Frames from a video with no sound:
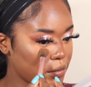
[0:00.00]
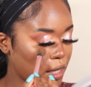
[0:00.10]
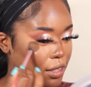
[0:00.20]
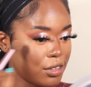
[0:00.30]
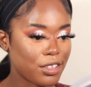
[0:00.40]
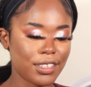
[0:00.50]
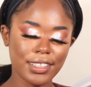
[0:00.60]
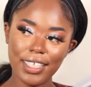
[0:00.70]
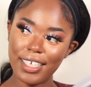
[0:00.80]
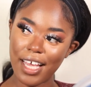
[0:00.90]
And you just
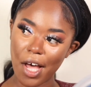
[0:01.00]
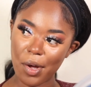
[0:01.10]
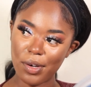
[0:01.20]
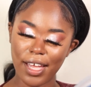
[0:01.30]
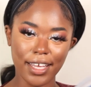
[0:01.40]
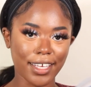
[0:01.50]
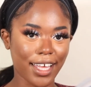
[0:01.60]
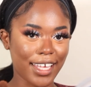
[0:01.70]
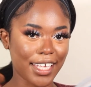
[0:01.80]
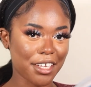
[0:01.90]
see how like
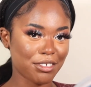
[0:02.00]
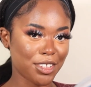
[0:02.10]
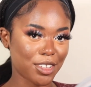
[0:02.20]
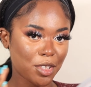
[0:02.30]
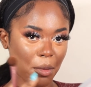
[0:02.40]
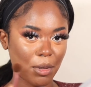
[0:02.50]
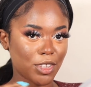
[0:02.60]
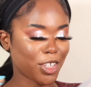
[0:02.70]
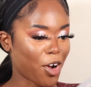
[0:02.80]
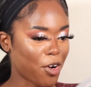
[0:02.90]
it gives you so
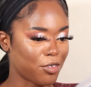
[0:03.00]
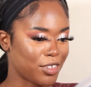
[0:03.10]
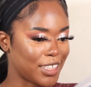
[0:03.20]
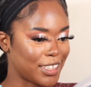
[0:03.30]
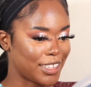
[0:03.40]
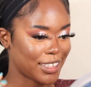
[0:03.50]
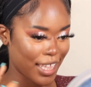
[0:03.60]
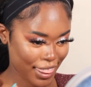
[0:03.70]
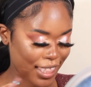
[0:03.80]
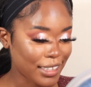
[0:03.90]
much coverage.
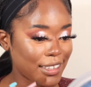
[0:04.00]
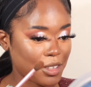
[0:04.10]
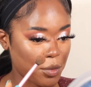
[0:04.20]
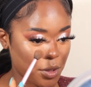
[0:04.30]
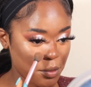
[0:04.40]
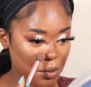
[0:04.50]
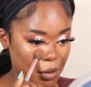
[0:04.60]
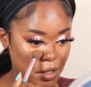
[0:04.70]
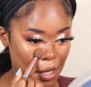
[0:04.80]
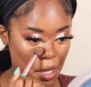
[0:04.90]
That is what you
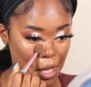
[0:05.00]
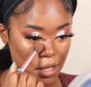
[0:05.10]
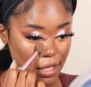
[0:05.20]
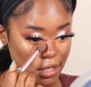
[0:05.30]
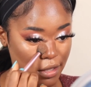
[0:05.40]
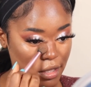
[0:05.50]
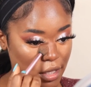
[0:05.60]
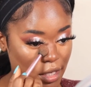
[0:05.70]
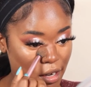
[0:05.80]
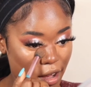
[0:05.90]
want. This
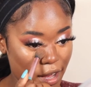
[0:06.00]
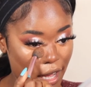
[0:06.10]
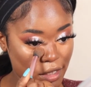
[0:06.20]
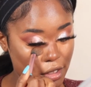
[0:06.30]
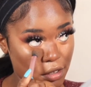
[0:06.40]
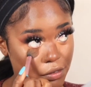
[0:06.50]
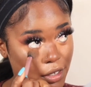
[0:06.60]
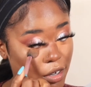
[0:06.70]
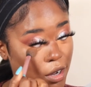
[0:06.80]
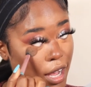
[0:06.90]
concealer, I actually
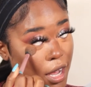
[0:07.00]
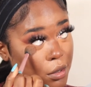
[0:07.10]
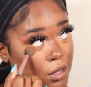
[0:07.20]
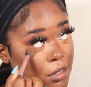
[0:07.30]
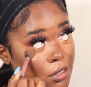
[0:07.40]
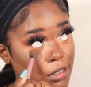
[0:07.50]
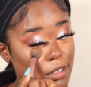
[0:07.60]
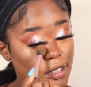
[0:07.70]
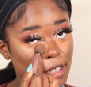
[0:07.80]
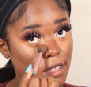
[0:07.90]
forgot how good
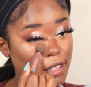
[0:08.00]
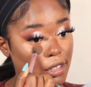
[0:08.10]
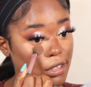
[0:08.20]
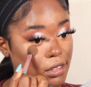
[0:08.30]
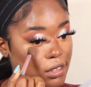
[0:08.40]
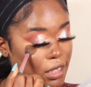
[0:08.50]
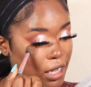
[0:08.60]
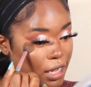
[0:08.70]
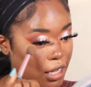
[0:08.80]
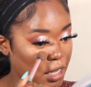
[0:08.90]
it is.
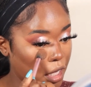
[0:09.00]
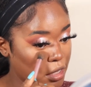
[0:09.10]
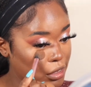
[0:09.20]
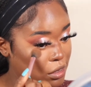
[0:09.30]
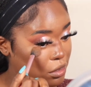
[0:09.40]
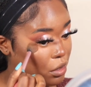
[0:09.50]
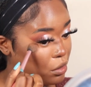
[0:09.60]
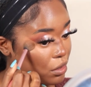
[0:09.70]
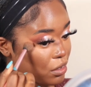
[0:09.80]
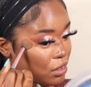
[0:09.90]
Like, it is so
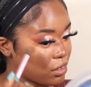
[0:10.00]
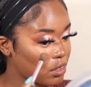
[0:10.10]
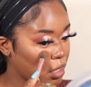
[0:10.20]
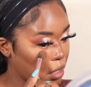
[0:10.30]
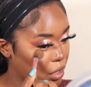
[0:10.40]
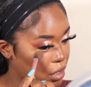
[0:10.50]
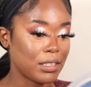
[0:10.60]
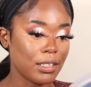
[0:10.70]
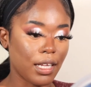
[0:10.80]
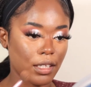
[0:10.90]
good.
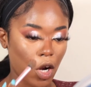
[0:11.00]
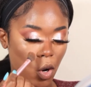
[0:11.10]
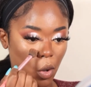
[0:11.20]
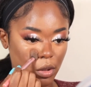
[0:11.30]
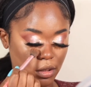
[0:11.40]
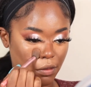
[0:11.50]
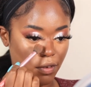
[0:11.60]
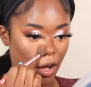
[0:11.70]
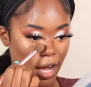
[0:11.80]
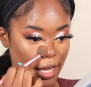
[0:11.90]
Better than a lot of
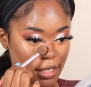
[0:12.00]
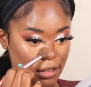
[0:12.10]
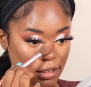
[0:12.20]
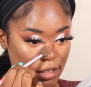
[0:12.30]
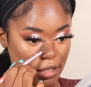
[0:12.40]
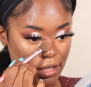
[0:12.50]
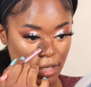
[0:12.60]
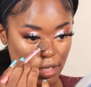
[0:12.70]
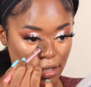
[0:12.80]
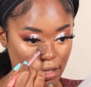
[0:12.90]
high-end
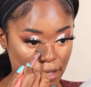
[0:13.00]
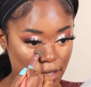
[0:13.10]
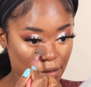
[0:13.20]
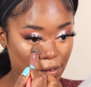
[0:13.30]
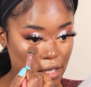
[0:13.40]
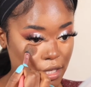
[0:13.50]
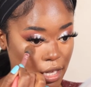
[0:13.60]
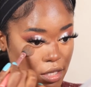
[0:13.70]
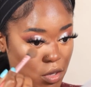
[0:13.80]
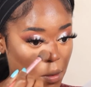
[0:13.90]
concealers, if I
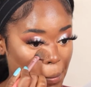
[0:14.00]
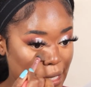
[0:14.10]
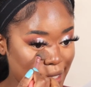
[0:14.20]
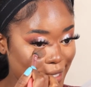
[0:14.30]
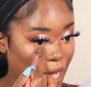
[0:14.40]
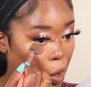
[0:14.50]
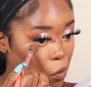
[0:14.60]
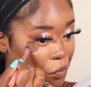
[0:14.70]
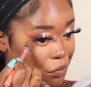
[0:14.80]
say so myself.